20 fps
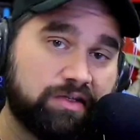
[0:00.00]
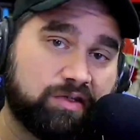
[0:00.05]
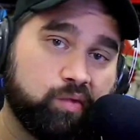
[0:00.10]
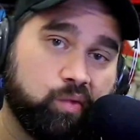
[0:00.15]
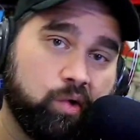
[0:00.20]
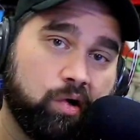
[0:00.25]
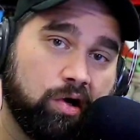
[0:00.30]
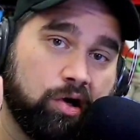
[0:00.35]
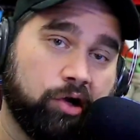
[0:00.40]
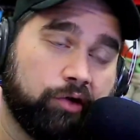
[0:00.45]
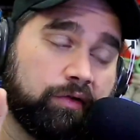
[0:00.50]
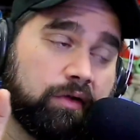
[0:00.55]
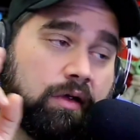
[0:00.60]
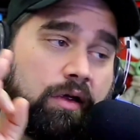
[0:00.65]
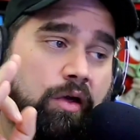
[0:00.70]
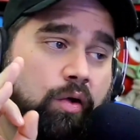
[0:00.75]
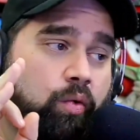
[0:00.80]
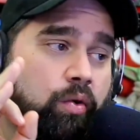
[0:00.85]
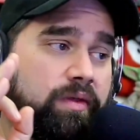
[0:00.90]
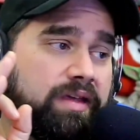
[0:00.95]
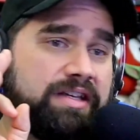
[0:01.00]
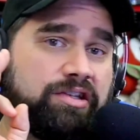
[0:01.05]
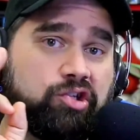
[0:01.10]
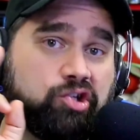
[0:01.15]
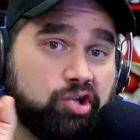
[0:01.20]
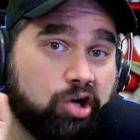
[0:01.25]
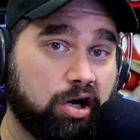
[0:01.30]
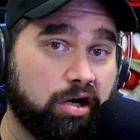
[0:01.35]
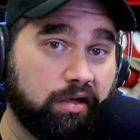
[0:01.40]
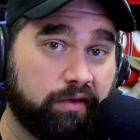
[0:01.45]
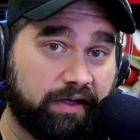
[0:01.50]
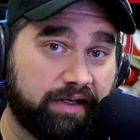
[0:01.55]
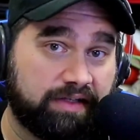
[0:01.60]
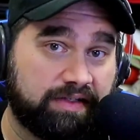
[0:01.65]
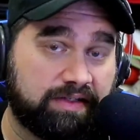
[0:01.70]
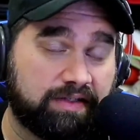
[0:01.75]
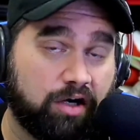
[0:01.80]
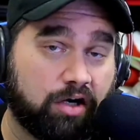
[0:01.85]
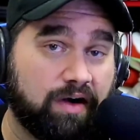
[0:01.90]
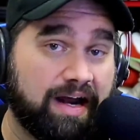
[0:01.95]
of this world where these
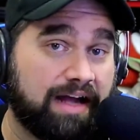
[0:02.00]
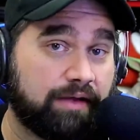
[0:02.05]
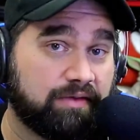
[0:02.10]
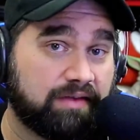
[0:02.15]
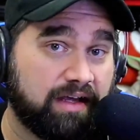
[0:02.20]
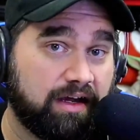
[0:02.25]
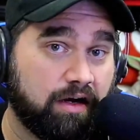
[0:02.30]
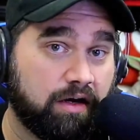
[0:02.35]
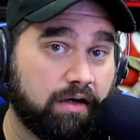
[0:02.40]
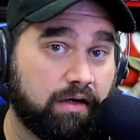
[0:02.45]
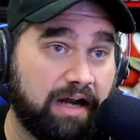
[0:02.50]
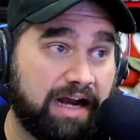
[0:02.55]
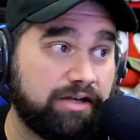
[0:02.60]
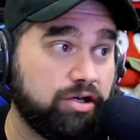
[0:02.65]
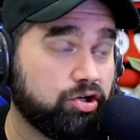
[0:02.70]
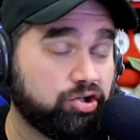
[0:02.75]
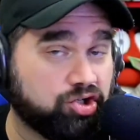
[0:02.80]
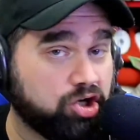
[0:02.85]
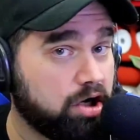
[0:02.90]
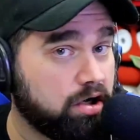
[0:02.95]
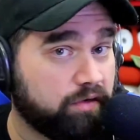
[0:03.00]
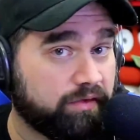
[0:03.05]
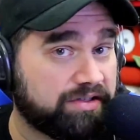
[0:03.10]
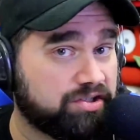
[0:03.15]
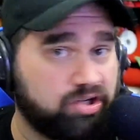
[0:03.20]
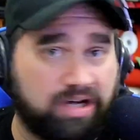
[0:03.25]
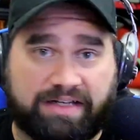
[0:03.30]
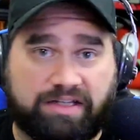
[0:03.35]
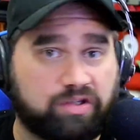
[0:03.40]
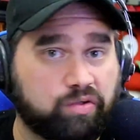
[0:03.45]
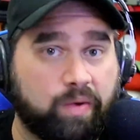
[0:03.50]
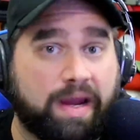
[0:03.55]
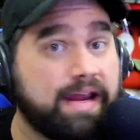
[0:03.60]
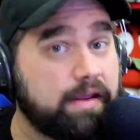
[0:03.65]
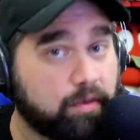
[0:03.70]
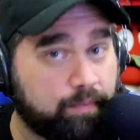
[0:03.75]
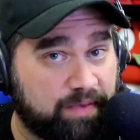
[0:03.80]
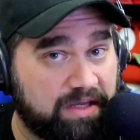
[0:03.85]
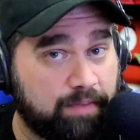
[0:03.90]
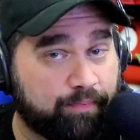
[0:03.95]
journalists are out there, and you're journalists, you're not just
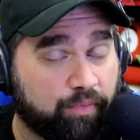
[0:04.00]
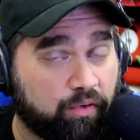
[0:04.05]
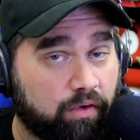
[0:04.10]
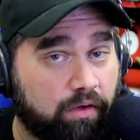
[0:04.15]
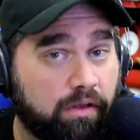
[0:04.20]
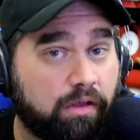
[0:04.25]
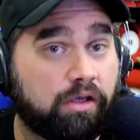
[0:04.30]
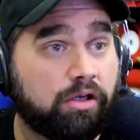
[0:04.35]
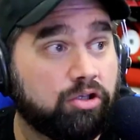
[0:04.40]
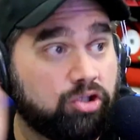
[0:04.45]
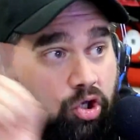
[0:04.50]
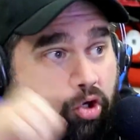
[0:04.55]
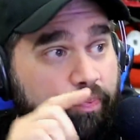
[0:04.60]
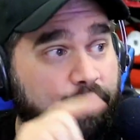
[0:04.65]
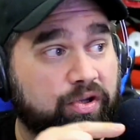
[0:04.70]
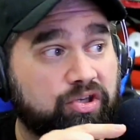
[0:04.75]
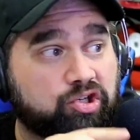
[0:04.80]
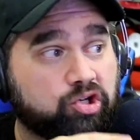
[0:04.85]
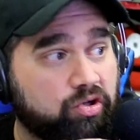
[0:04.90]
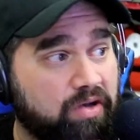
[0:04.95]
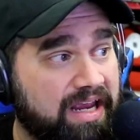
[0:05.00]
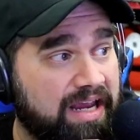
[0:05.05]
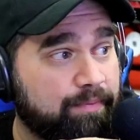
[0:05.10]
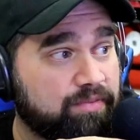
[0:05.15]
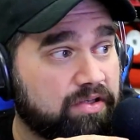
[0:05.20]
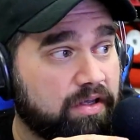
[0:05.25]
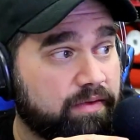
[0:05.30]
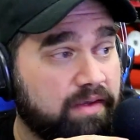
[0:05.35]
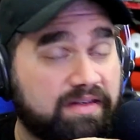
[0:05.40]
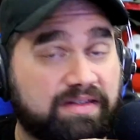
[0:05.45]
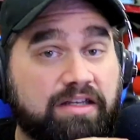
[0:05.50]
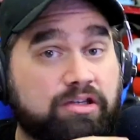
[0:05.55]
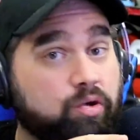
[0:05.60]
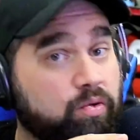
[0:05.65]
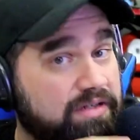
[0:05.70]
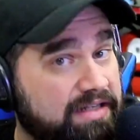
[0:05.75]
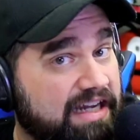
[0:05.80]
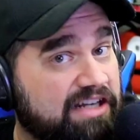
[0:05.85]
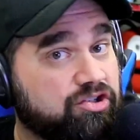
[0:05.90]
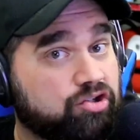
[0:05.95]
regular people. You put your names on this and
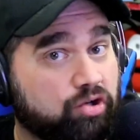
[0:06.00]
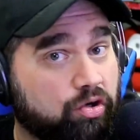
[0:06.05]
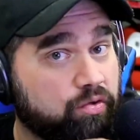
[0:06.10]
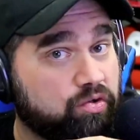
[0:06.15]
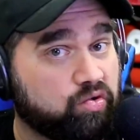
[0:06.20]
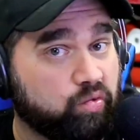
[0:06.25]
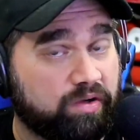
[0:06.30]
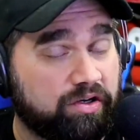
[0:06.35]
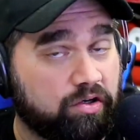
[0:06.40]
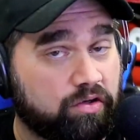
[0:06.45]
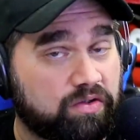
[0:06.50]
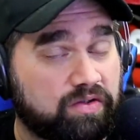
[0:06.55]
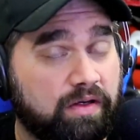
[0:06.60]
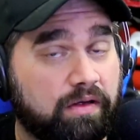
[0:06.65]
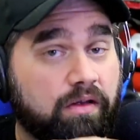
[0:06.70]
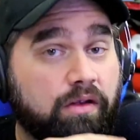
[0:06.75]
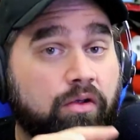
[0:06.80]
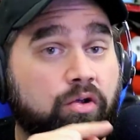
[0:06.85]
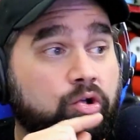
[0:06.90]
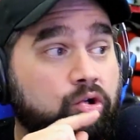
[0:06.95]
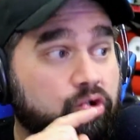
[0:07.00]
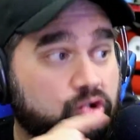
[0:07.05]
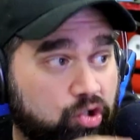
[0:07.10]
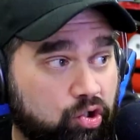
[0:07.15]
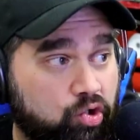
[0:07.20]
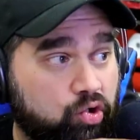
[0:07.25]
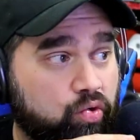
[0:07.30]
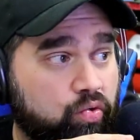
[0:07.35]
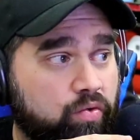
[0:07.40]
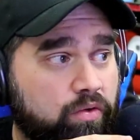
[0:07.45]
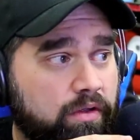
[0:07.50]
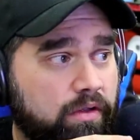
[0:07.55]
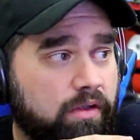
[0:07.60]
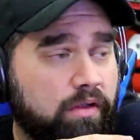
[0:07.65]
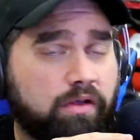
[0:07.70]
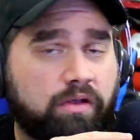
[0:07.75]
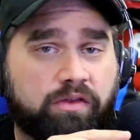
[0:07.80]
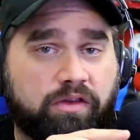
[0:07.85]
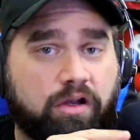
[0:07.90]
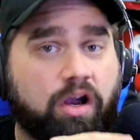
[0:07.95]
you attach your own Twitters to
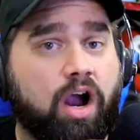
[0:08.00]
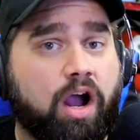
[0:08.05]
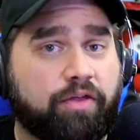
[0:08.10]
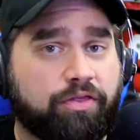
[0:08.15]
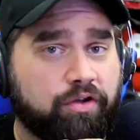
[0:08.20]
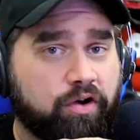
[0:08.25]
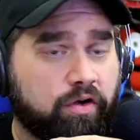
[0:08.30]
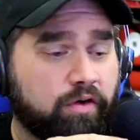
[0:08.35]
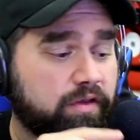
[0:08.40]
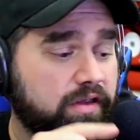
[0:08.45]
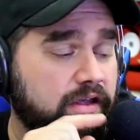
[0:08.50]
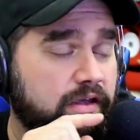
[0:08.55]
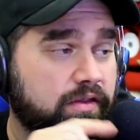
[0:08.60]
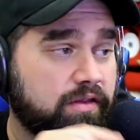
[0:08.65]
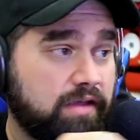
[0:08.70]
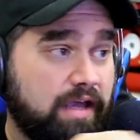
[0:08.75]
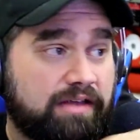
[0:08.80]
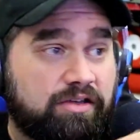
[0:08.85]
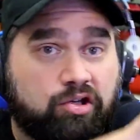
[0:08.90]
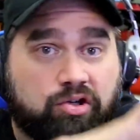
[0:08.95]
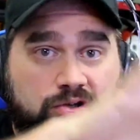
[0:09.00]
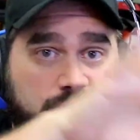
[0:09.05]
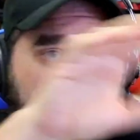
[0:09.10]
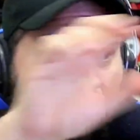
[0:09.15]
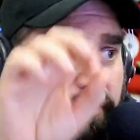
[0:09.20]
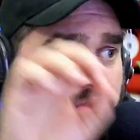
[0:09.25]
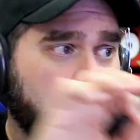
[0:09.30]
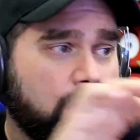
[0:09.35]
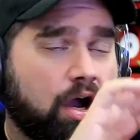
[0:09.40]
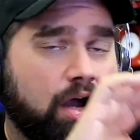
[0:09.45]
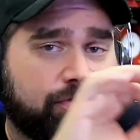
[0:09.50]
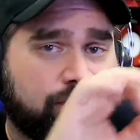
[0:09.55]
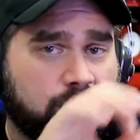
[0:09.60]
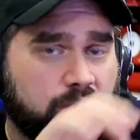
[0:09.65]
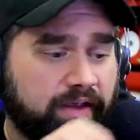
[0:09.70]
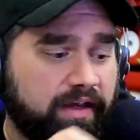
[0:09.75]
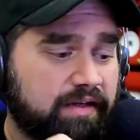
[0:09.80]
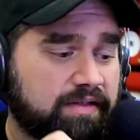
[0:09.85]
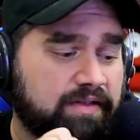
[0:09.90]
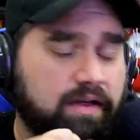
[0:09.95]
the author, the, the uh, your you know your
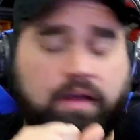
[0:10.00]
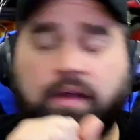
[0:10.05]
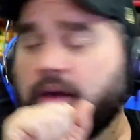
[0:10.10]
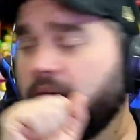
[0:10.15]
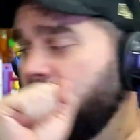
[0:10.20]
author links.